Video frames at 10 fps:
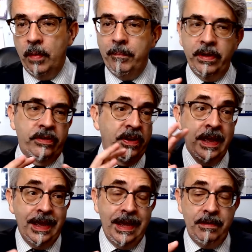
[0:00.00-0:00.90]
but
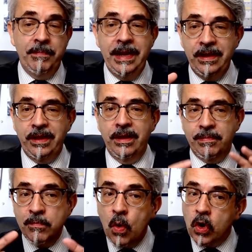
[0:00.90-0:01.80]
it means it's
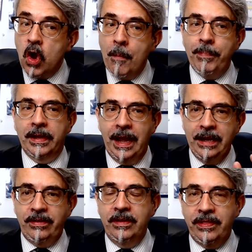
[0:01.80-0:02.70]
more
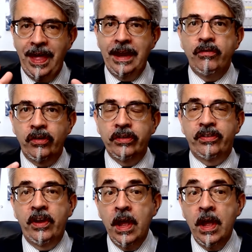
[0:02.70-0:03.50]
complicated than just